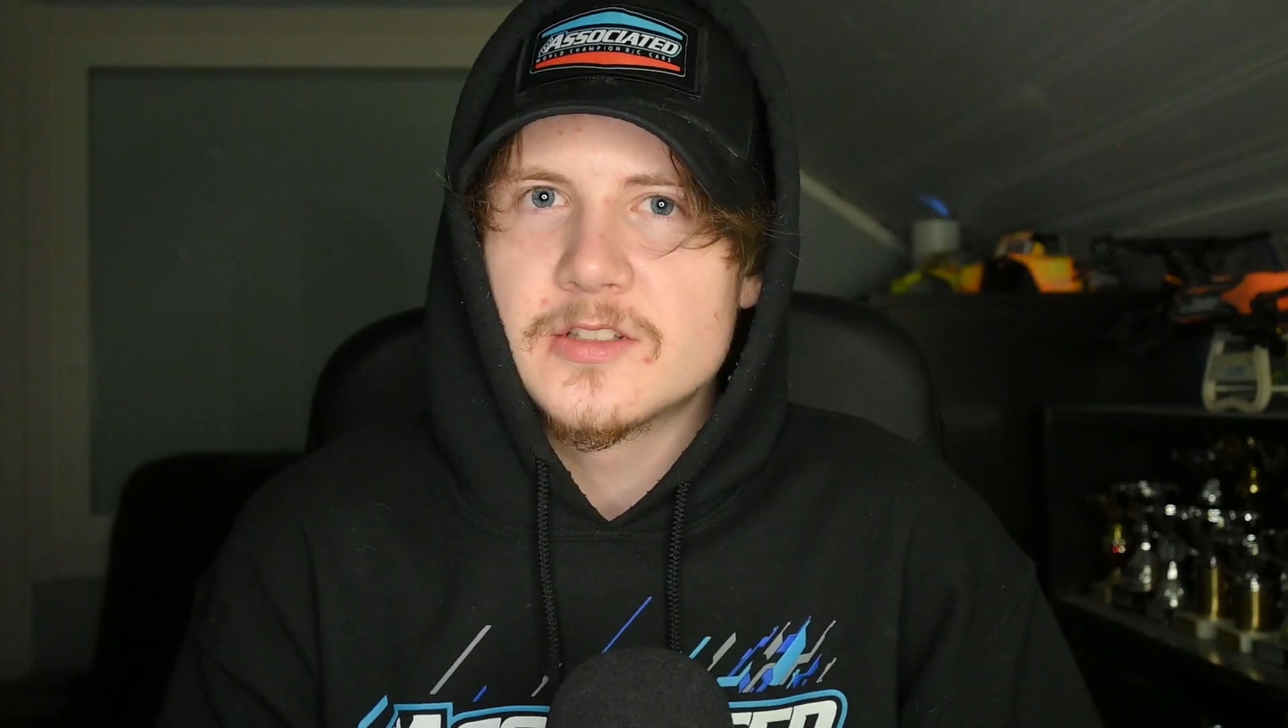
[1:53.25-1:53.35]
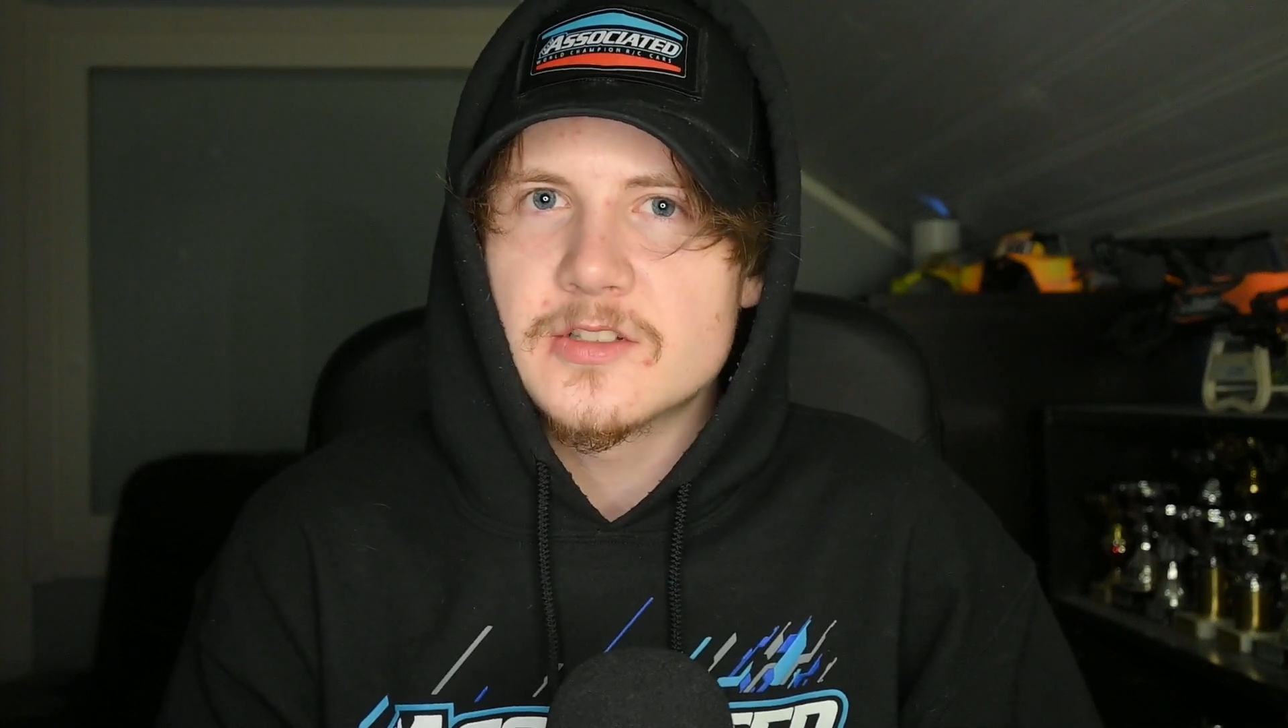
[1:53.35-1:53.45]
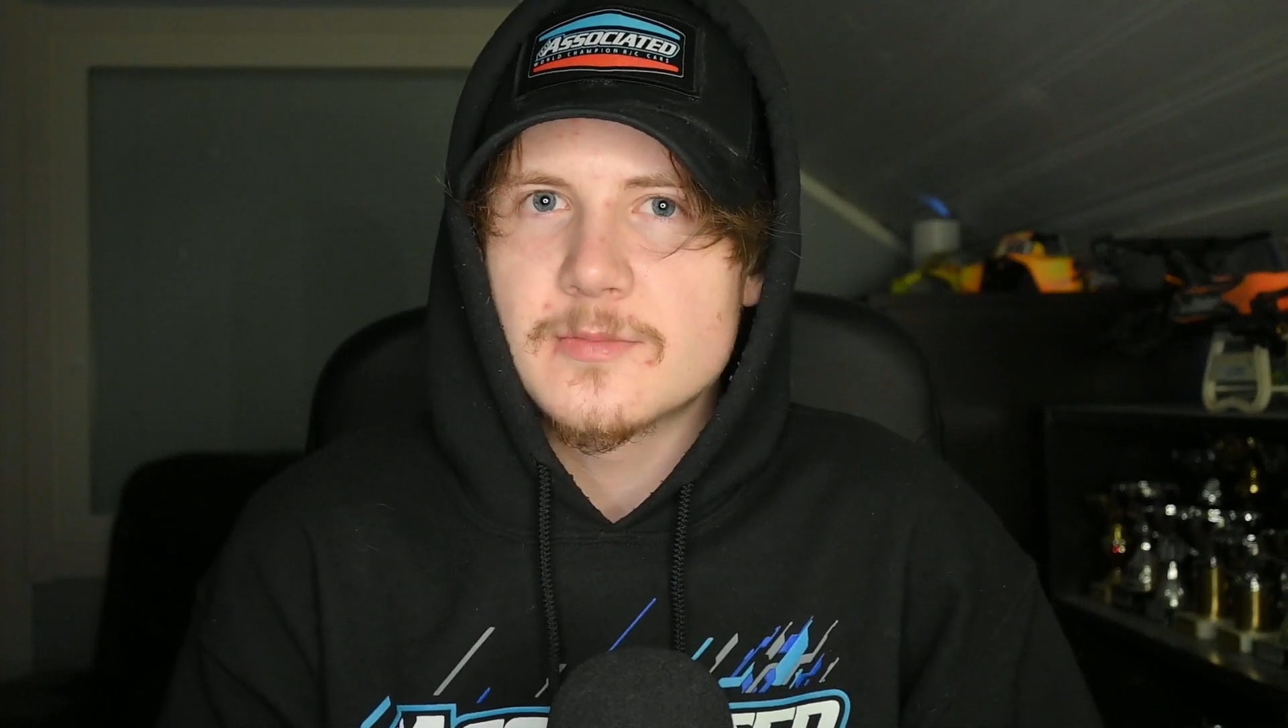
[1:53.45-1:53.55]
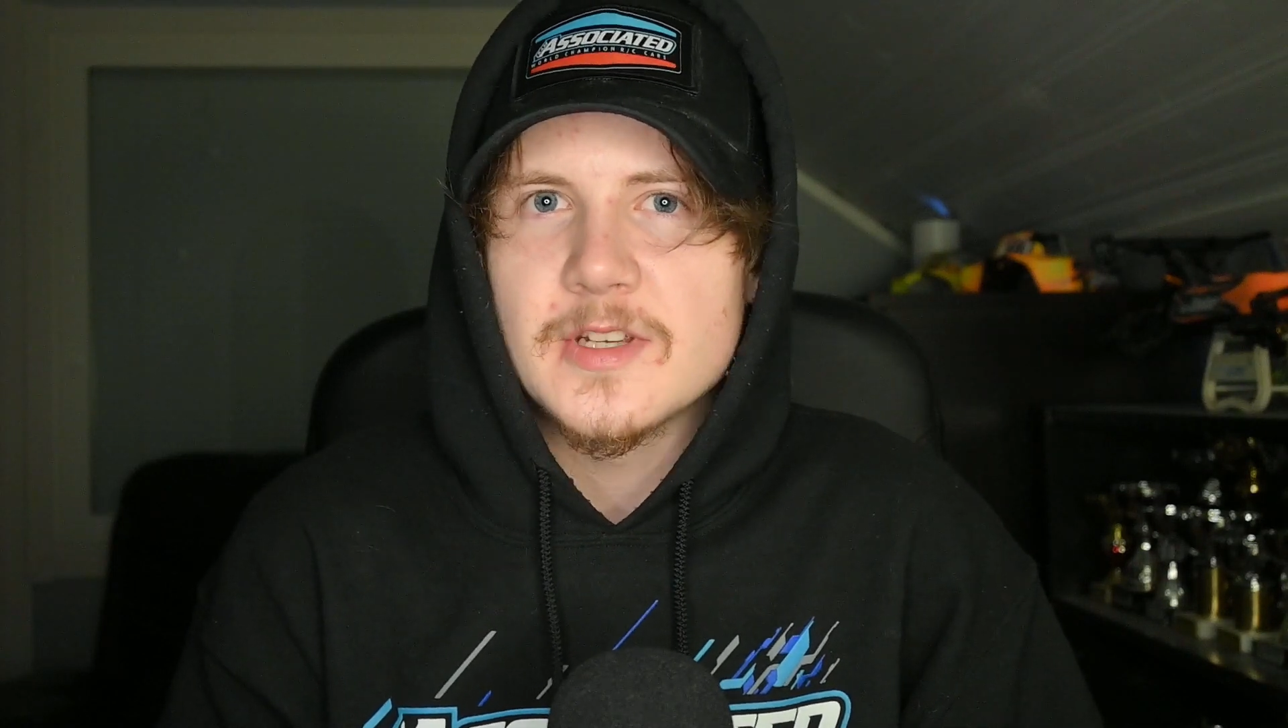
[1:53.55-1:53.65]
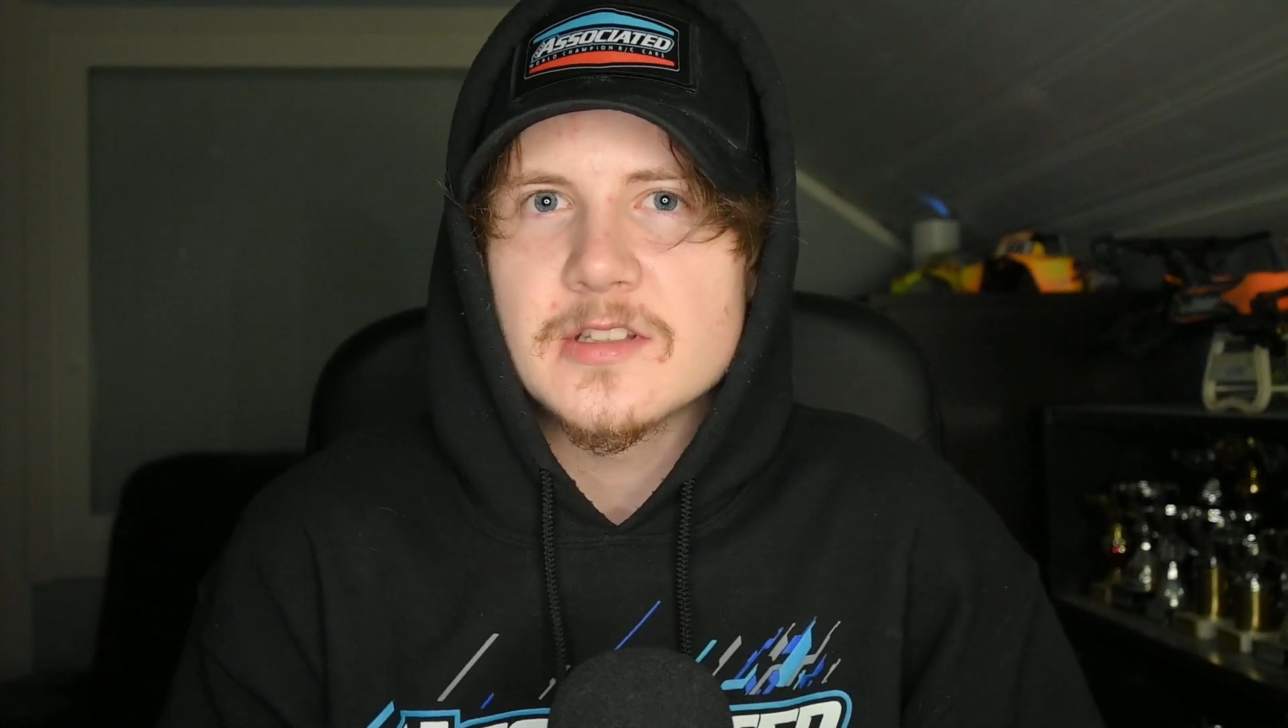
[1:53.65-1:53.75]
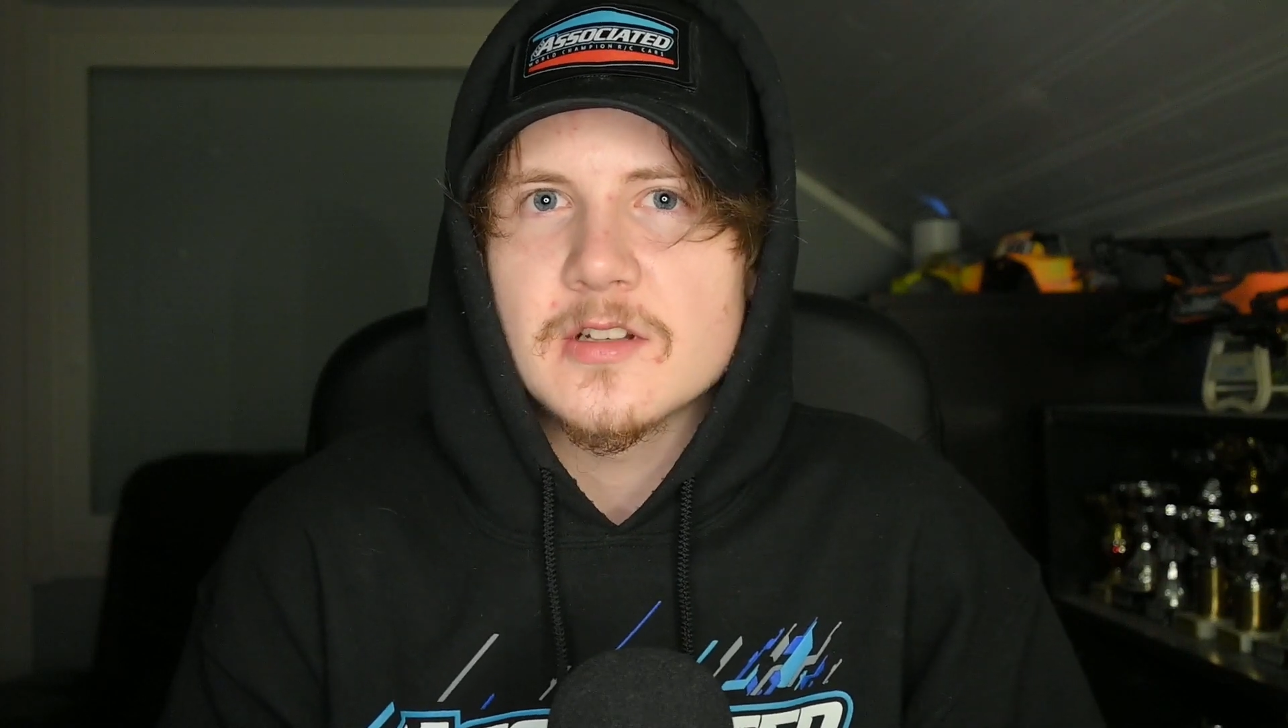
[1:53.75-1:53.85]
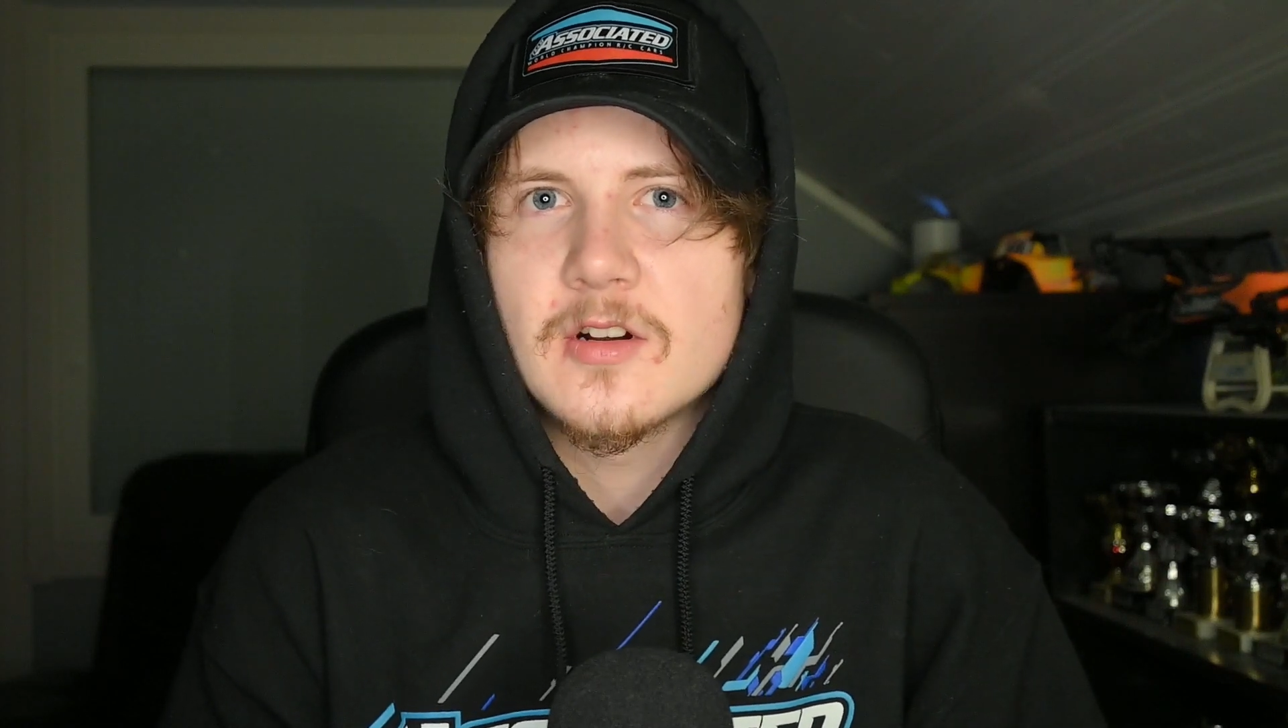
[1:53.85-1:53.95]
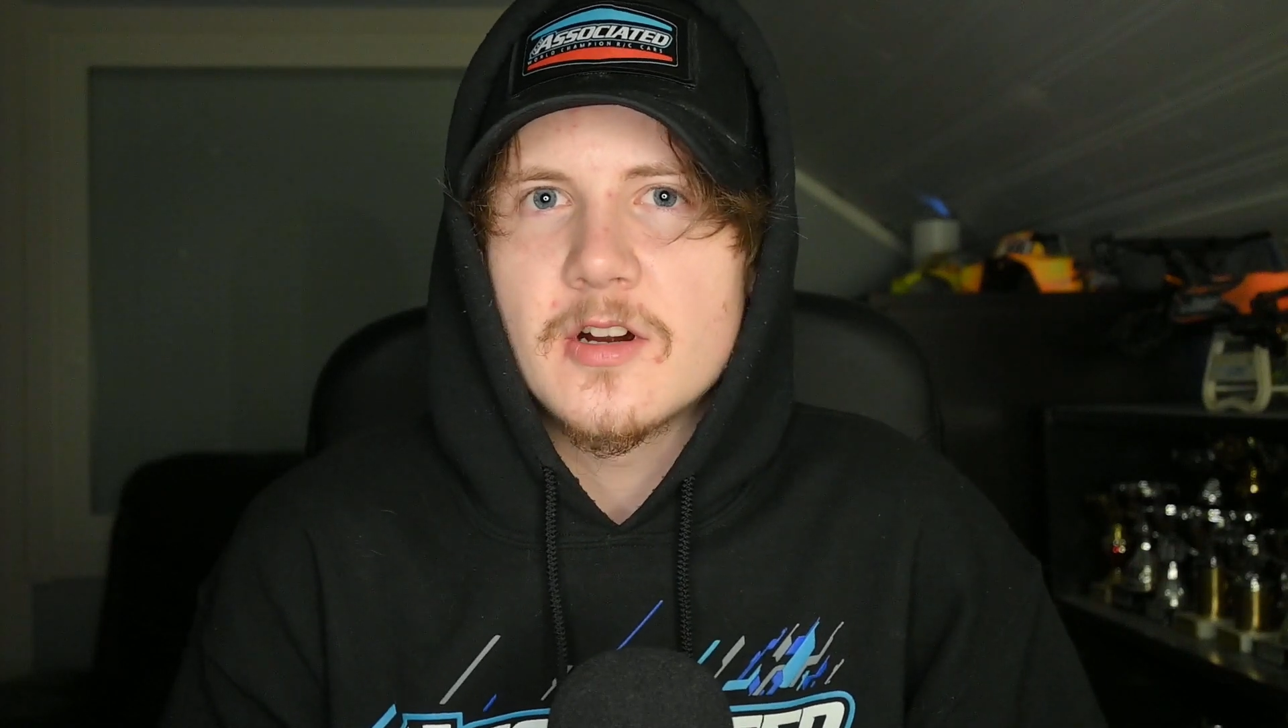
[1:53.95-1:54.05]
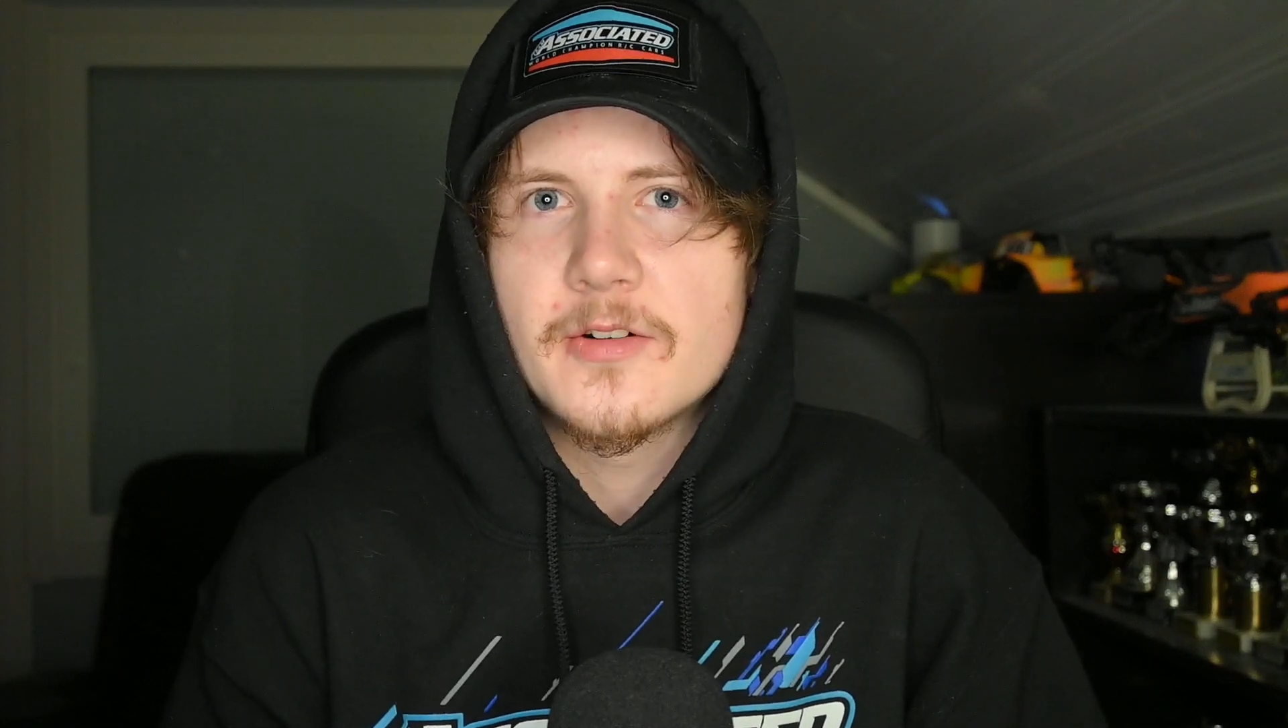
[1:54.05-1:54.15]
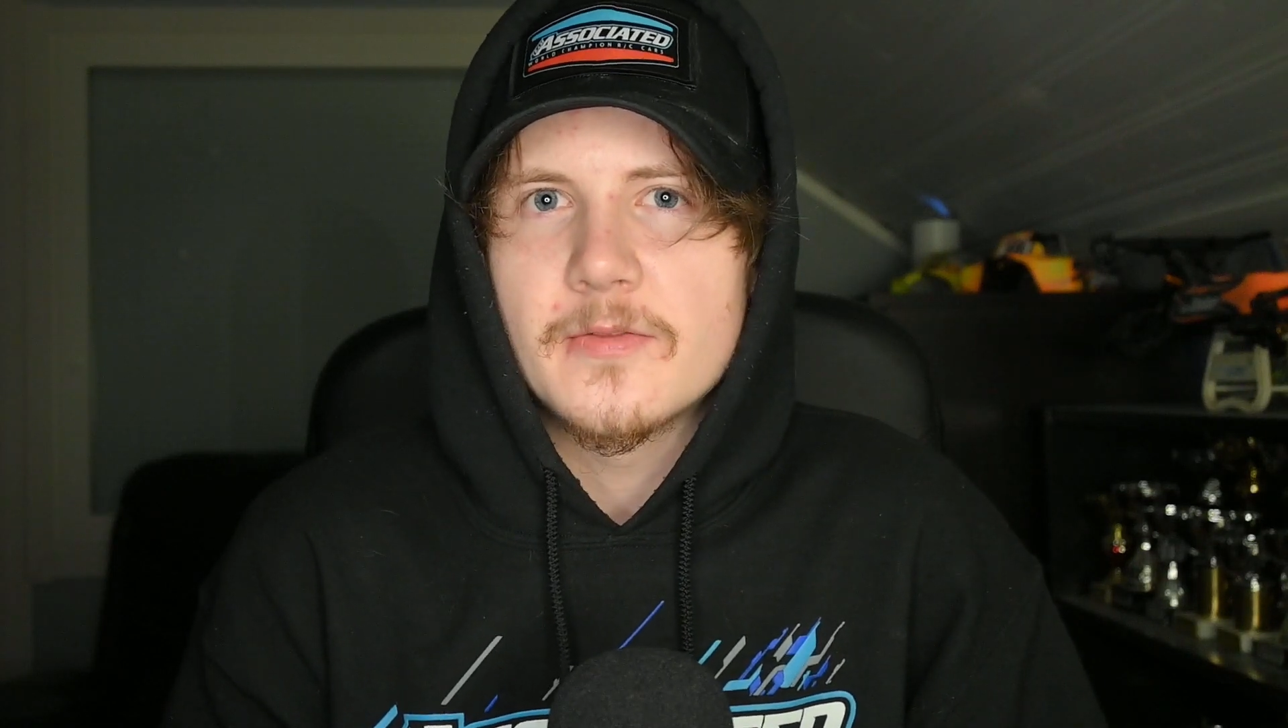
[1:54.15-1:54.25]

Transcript: just makes the car